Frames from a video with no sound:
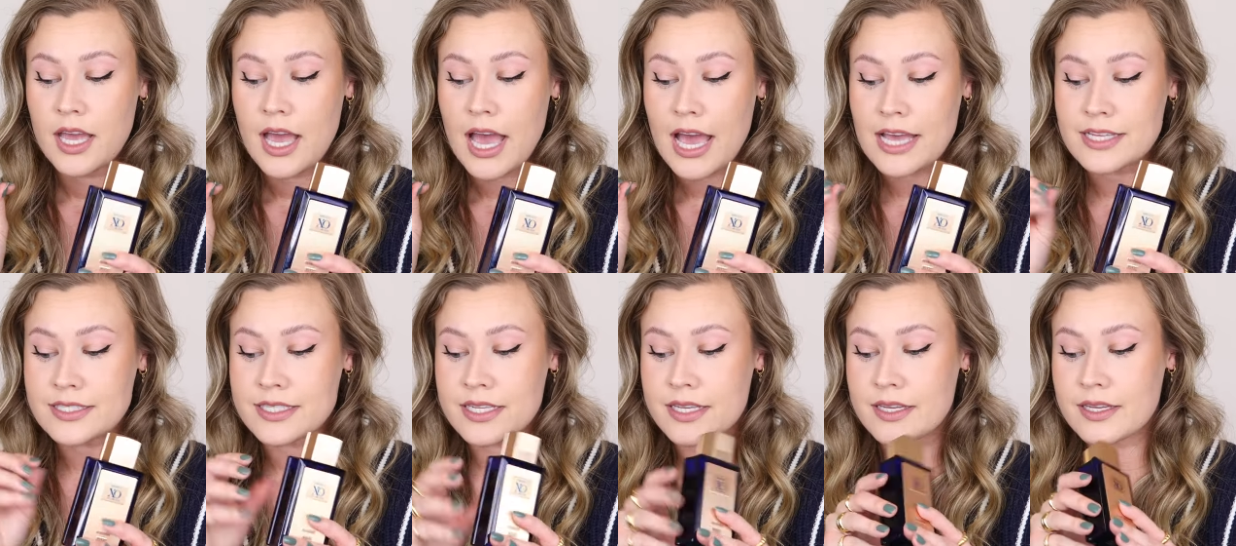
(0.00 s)

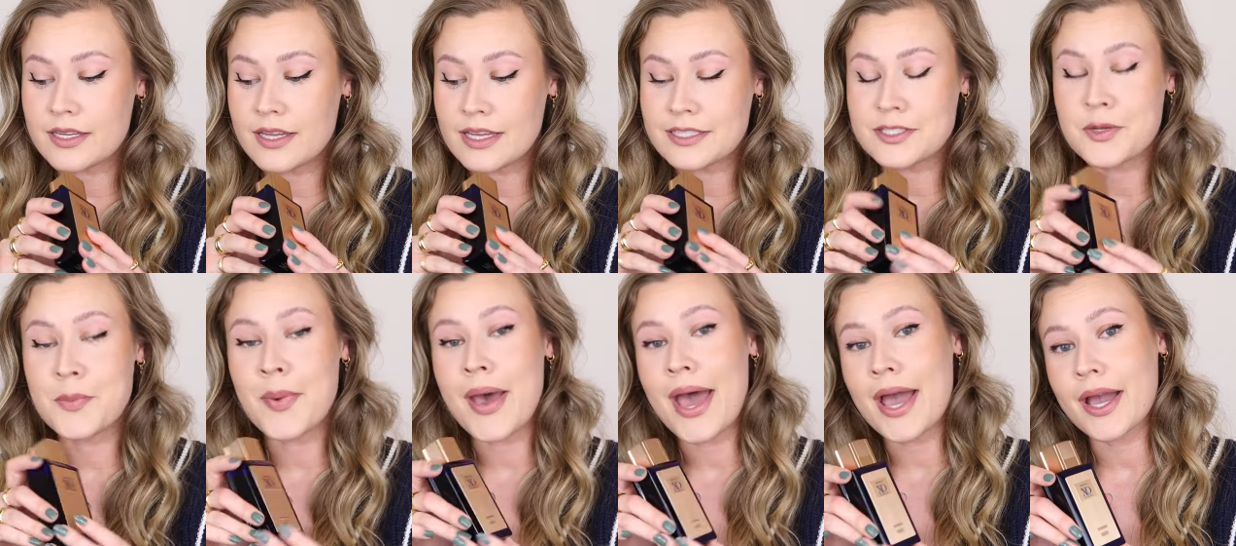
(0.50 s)
as a
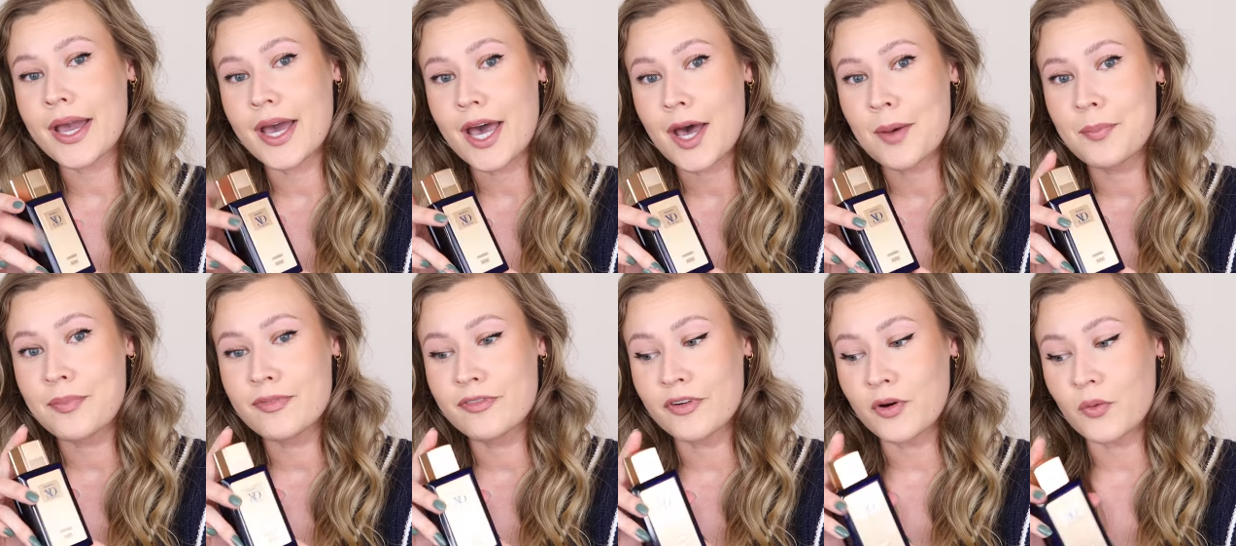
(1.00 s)
as a
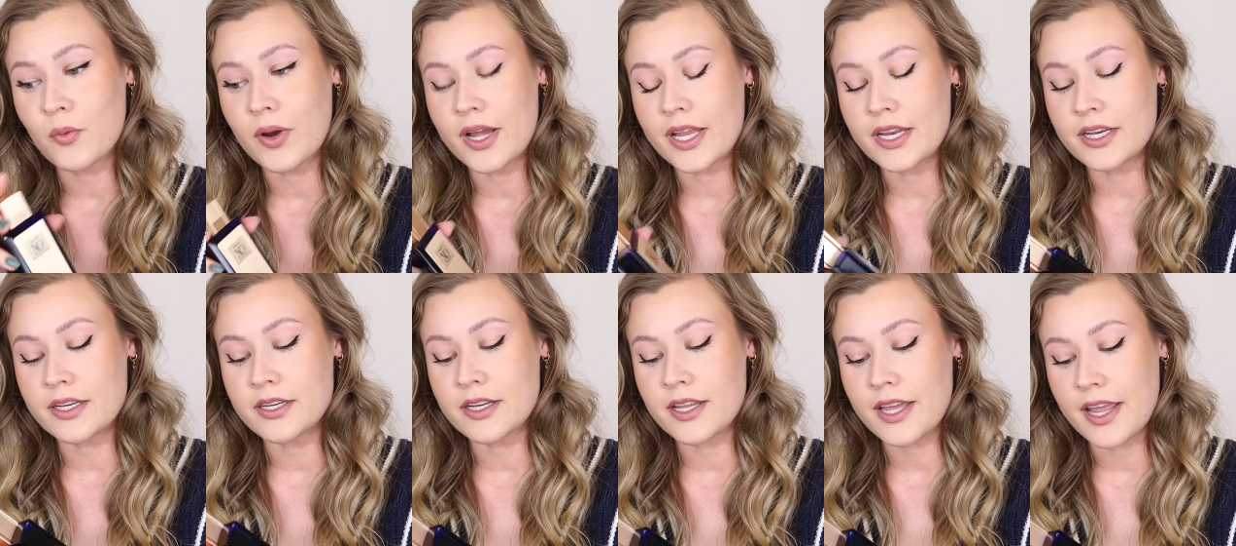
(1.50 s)
backup for
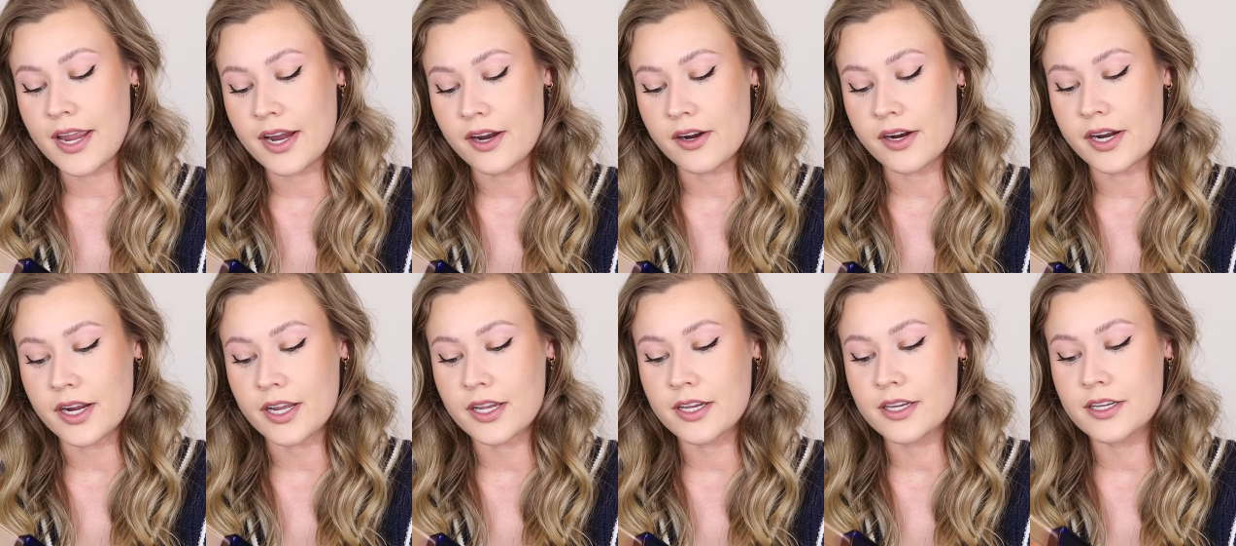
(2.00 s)
when
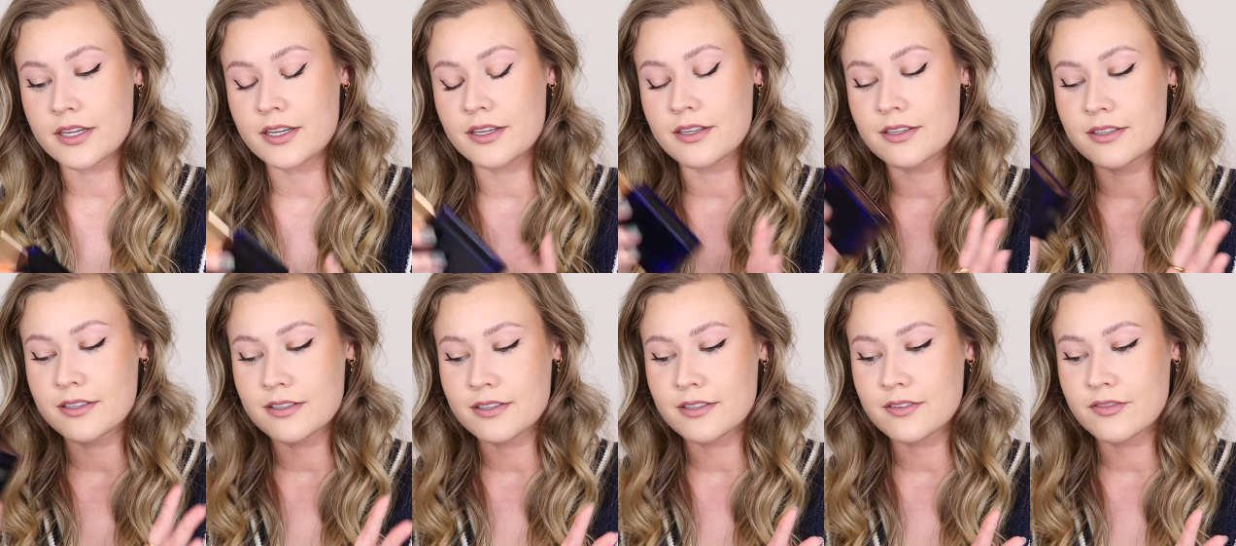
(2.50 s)
Eric
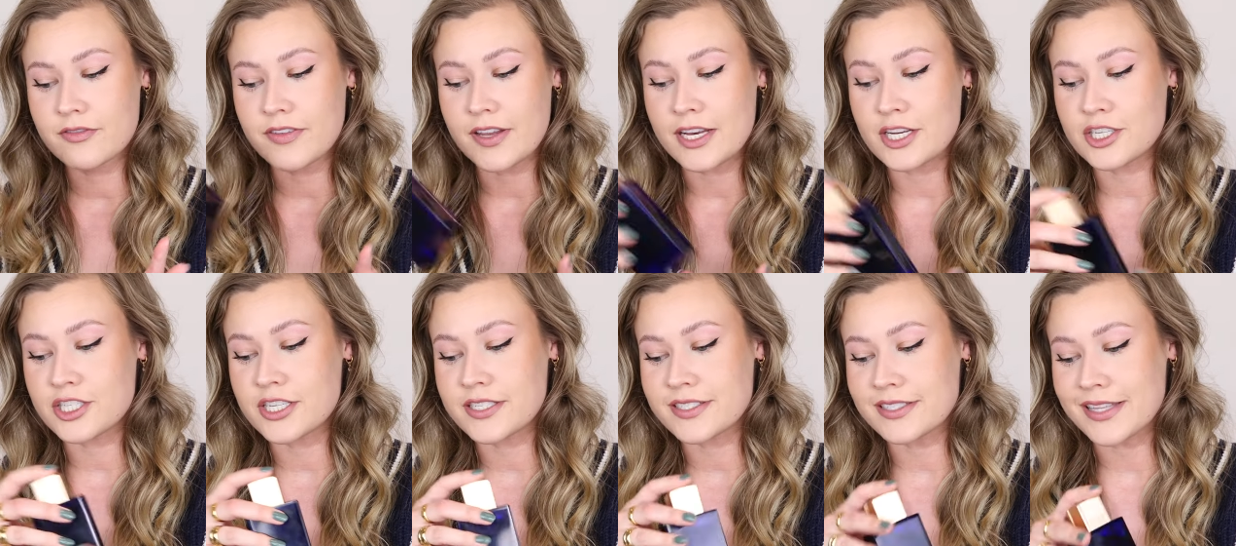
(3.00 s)

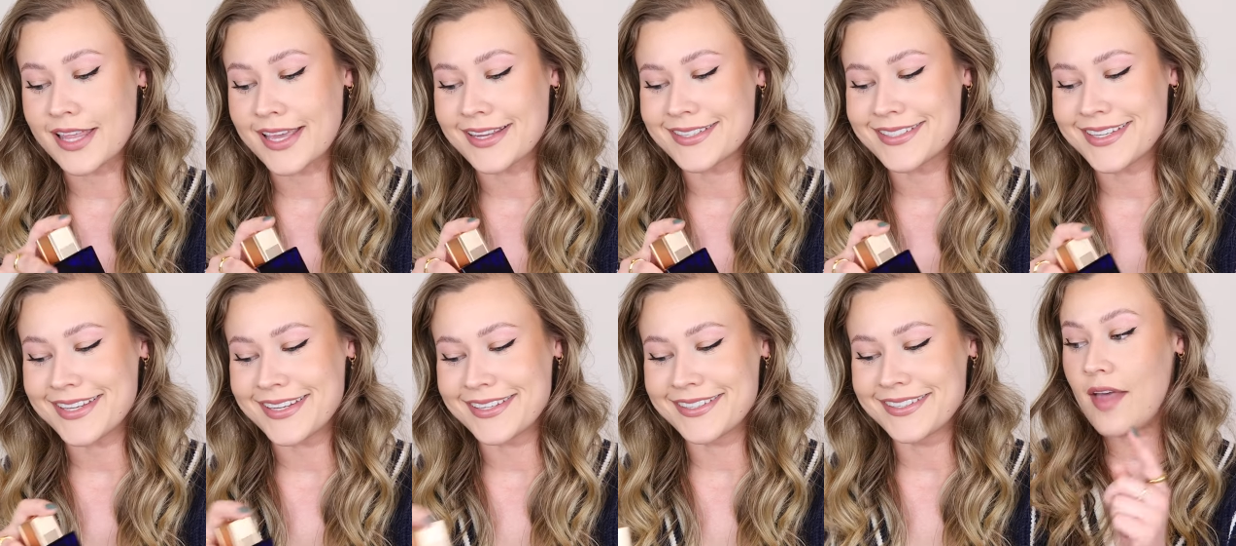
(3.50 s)
finishes
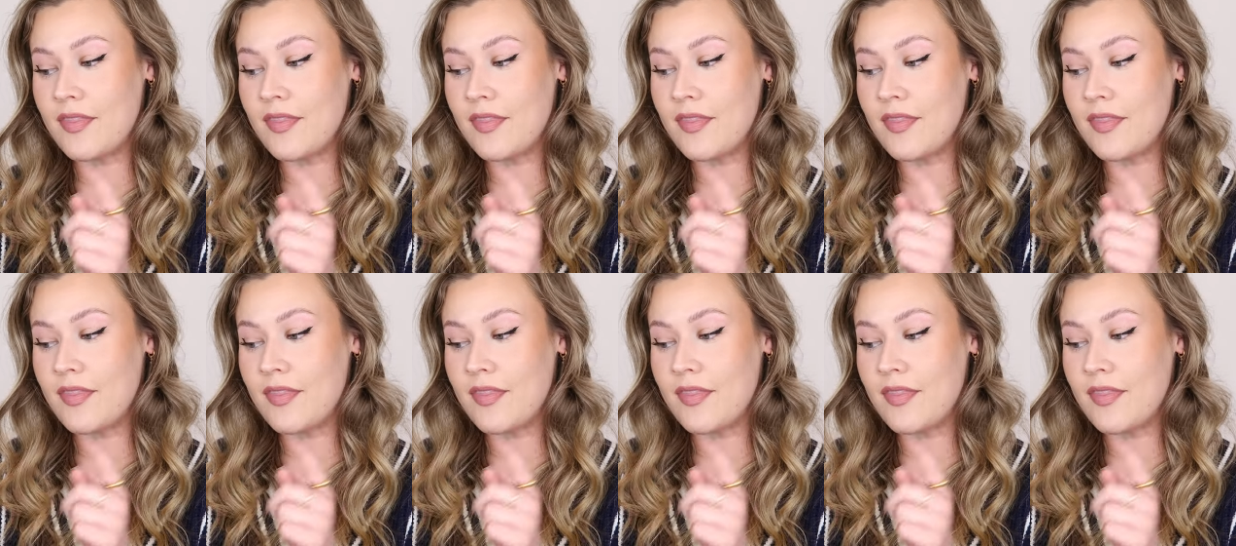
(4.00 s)
Layton.